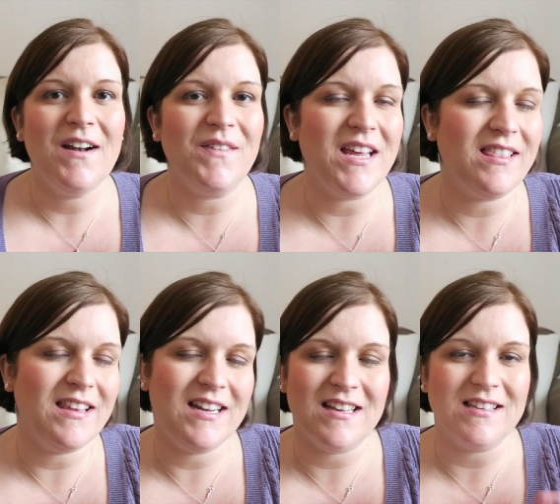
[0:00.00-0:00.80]
I don't think
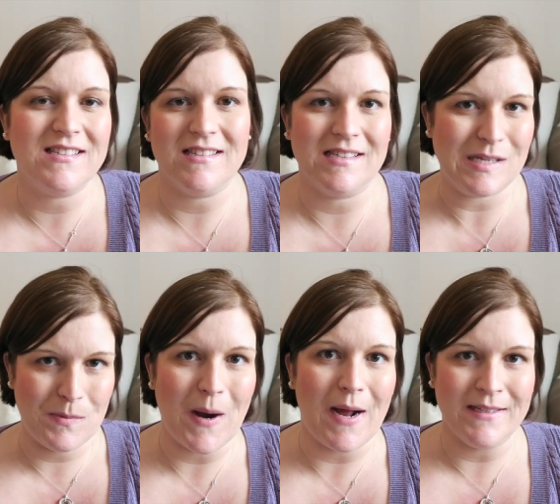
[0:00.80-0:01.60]
any of this is a
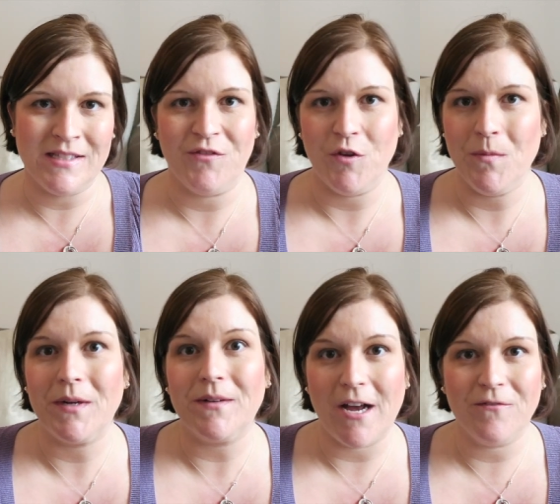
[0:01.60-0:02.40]
surprise. If you've
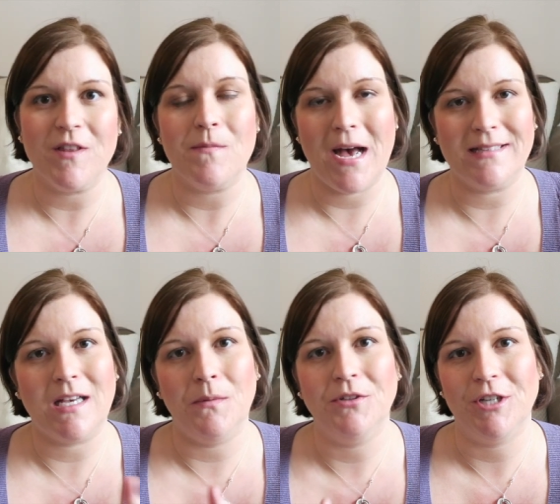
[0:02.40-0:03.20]
been around for the past
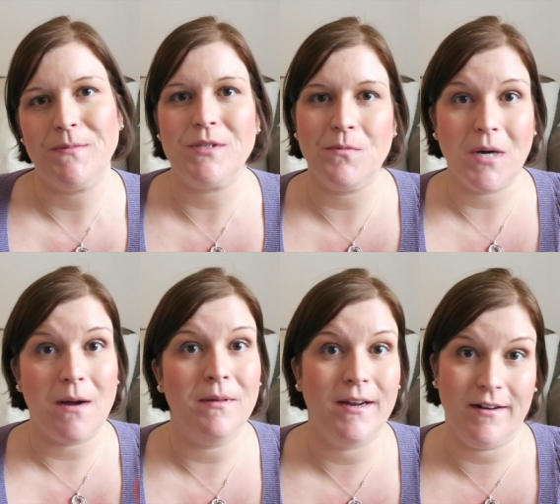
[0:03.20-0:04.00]
couple trips, you
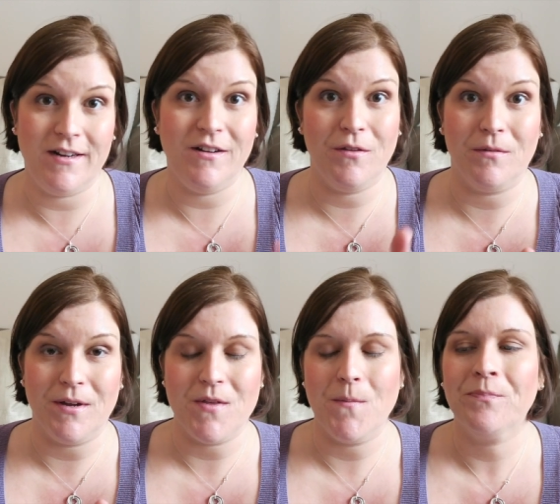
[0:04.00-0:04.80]
probably already know the
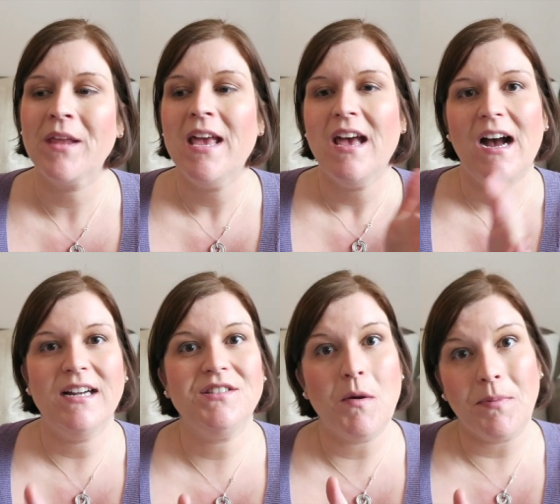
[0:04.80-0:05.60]
rhythm.
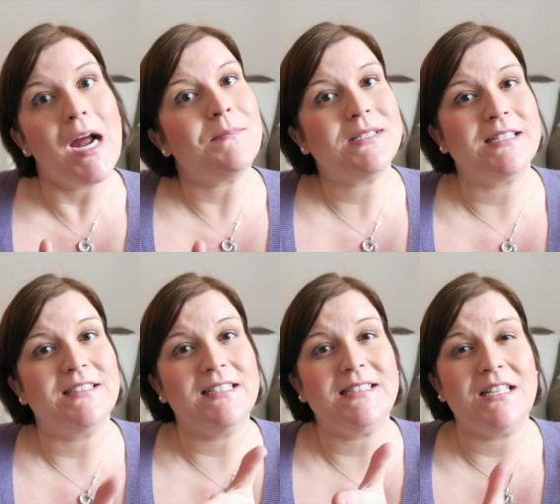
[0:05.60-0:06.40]
I do a prep
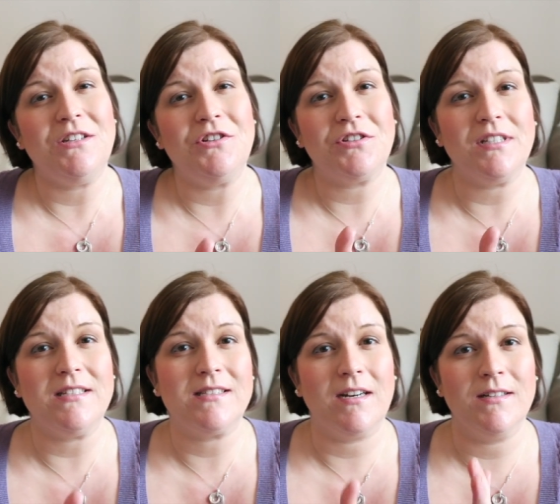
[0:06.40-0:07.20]
series that usually
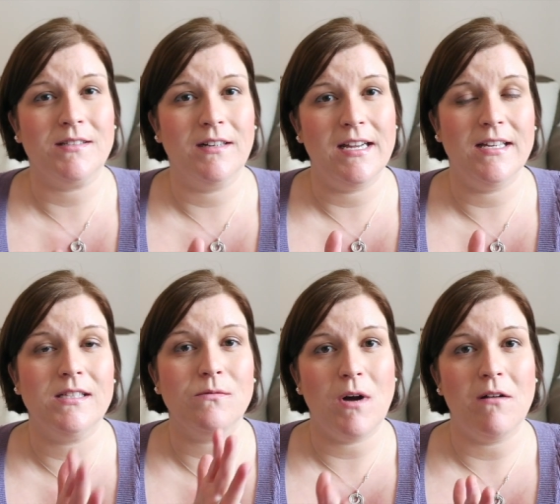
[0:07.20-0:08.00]
starts or
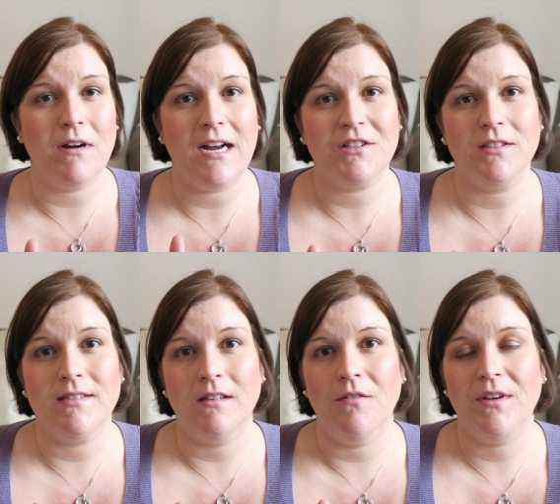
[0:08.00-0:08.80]
ends while we're actually
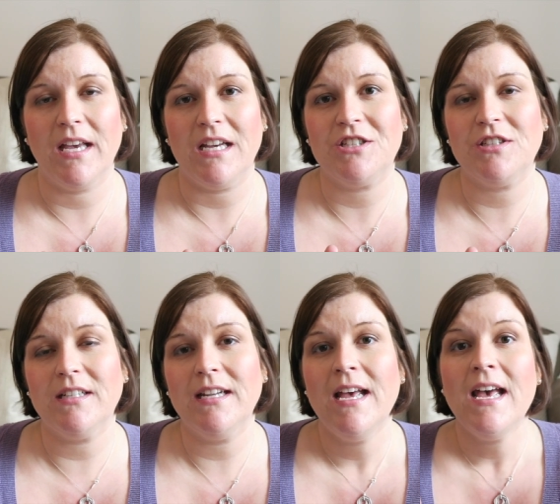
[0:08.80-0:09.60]
still on
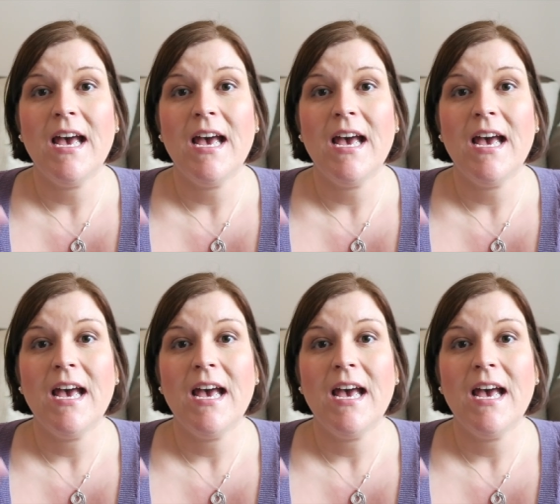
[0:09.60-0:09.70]
vacation,